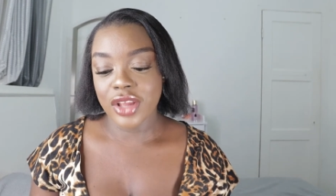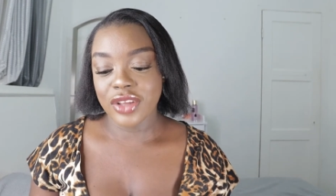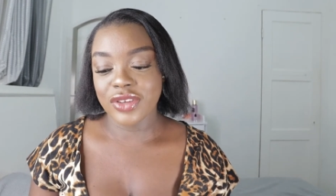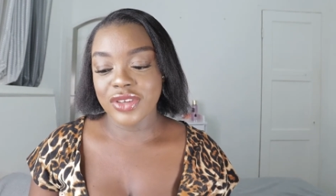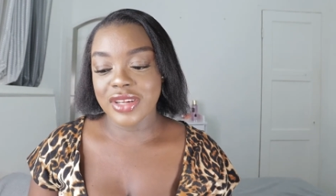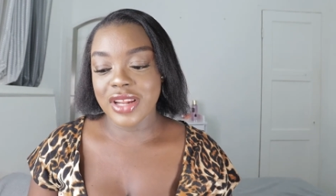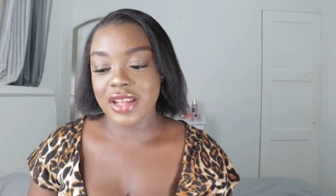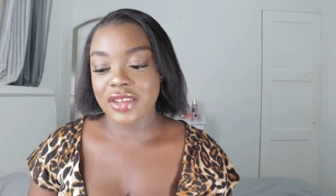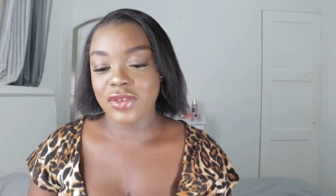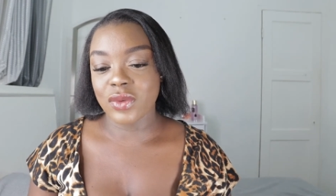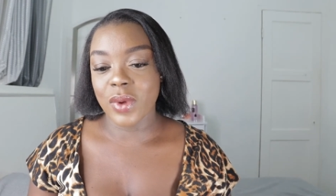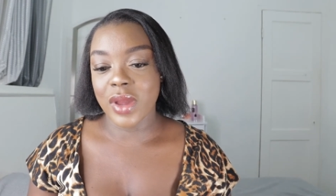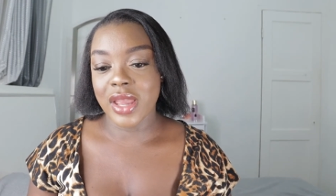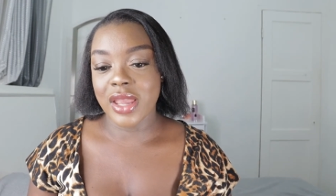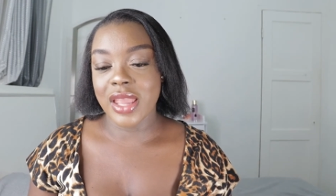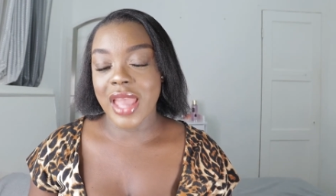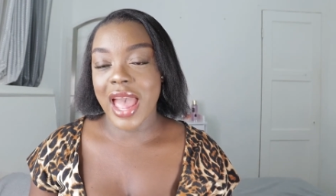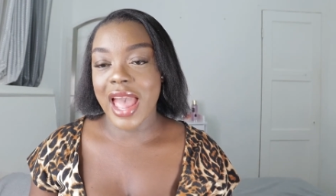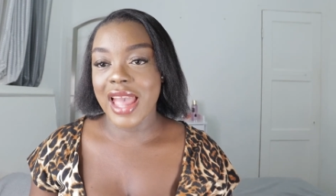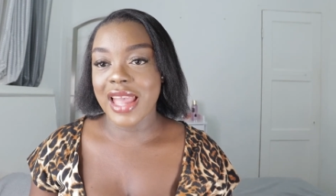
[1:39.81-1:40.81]
so that's
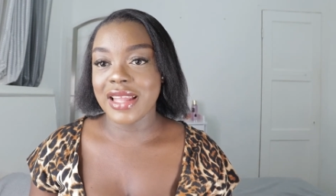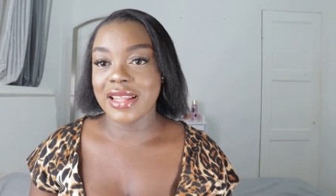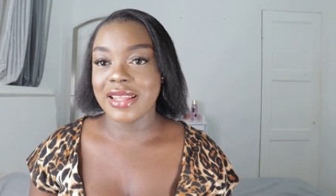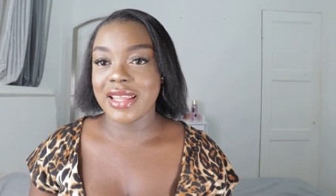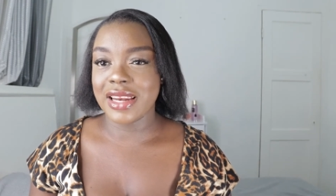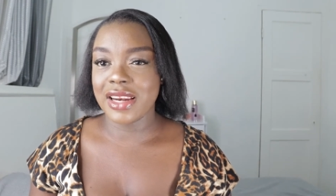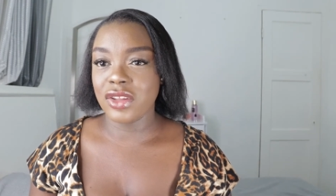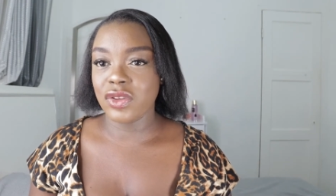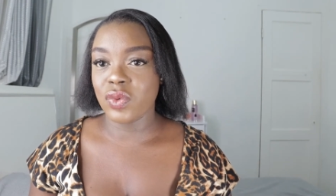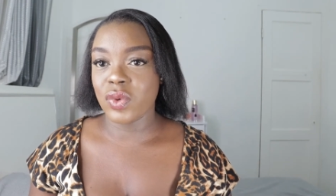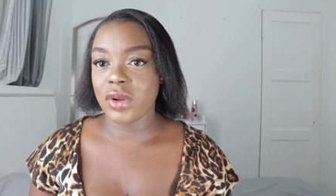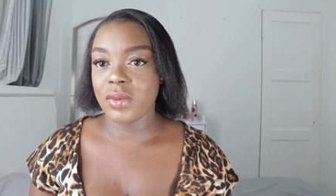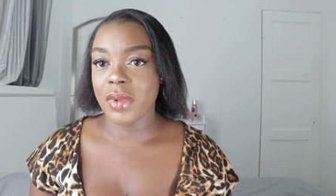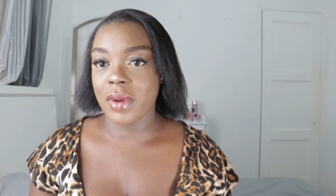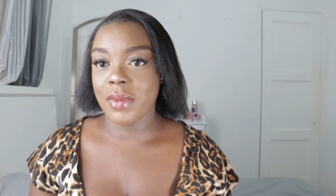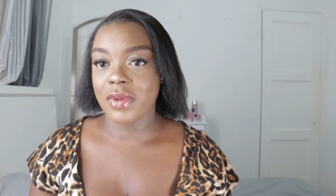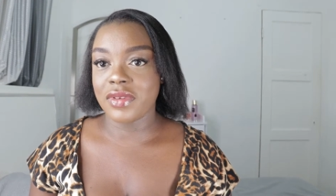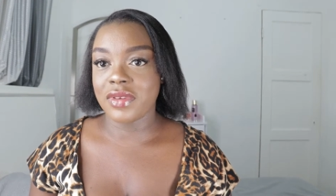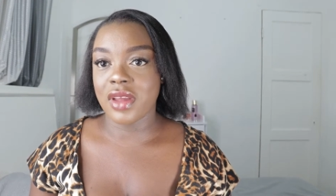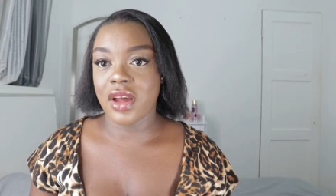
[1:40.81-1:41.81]
why i didn't do it
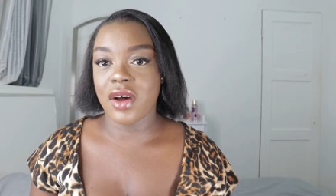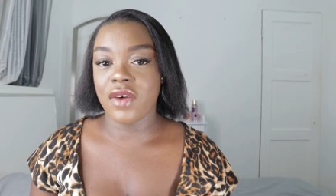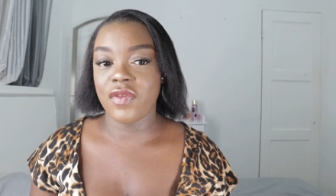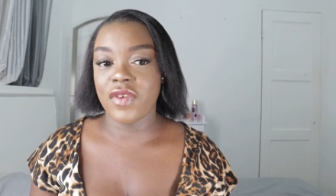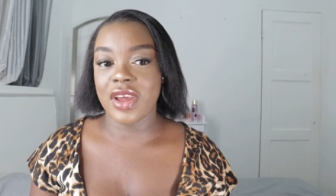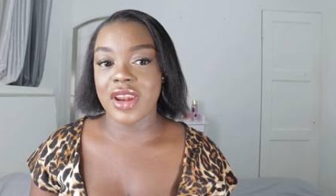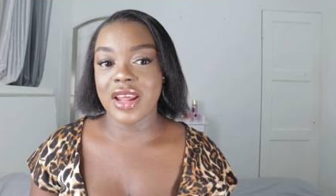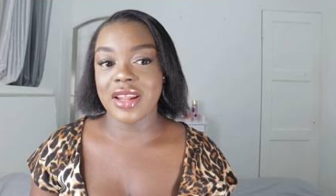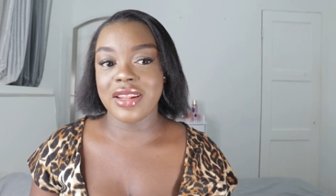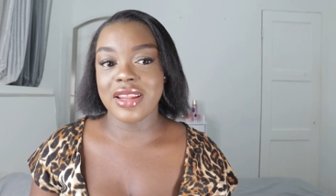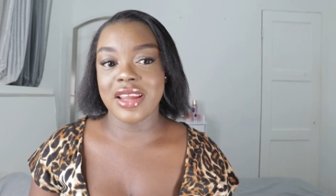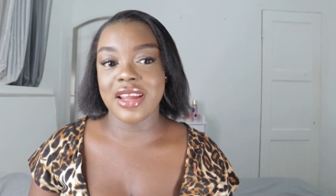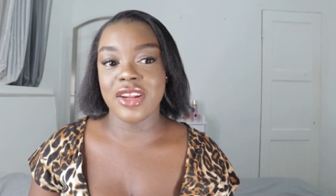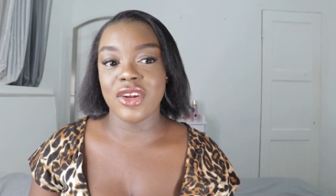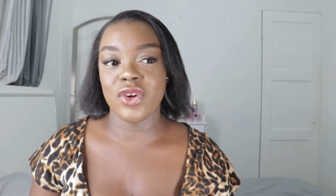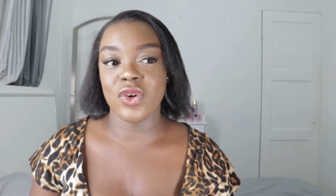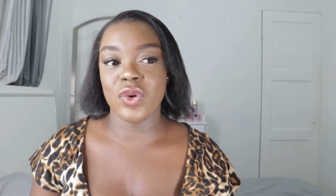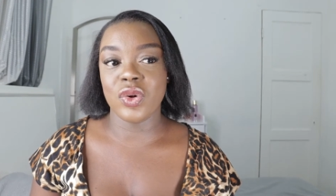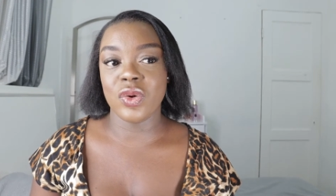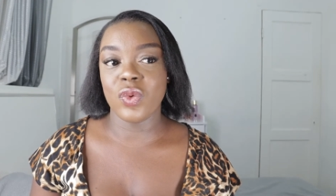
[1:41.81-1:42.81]
by myself and i
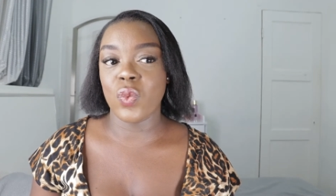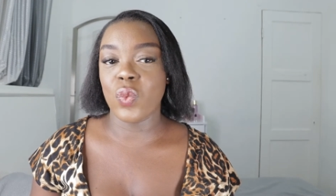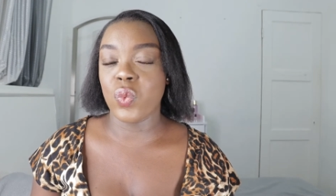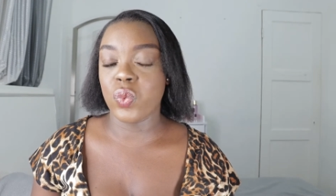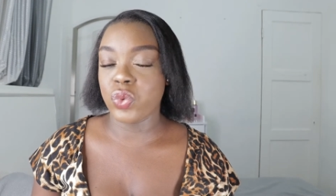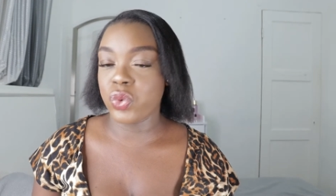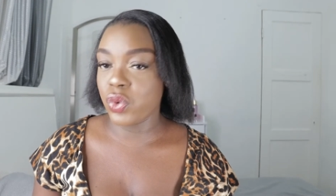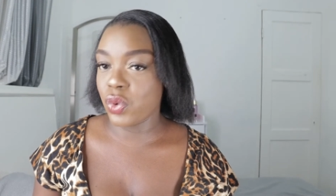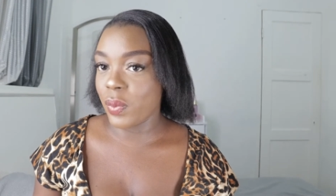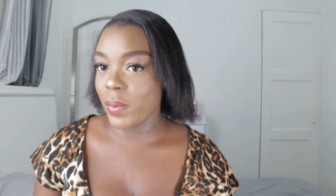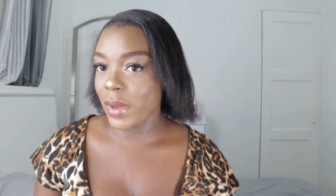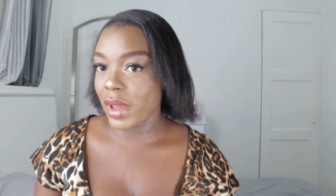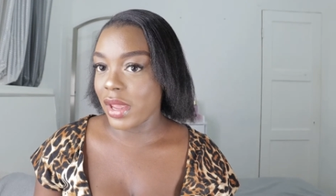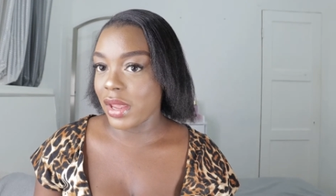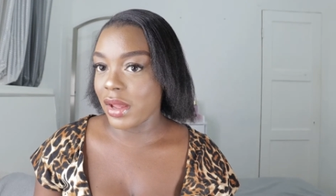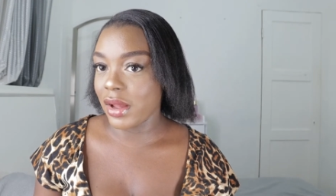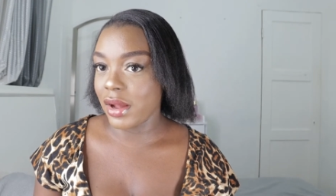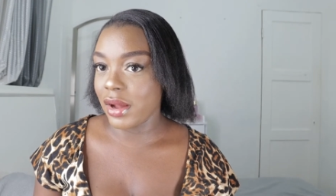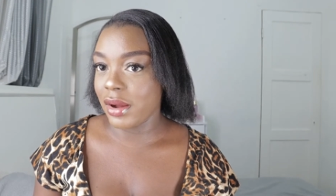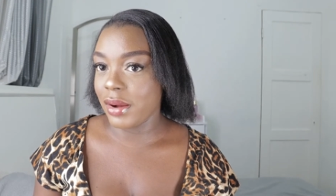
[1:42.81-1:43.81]
didn't do
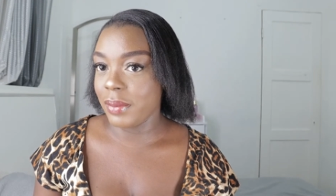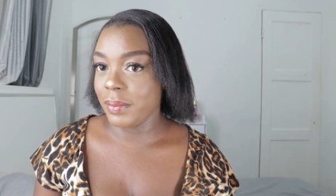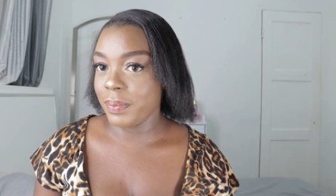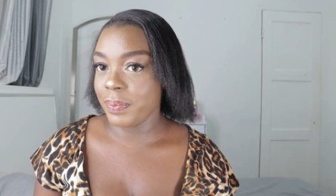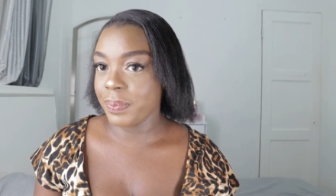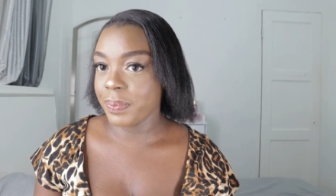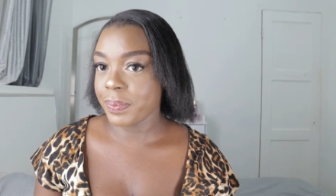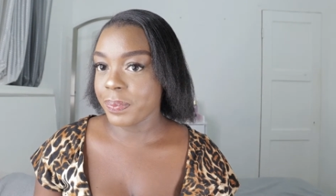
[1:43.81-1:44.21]
my um,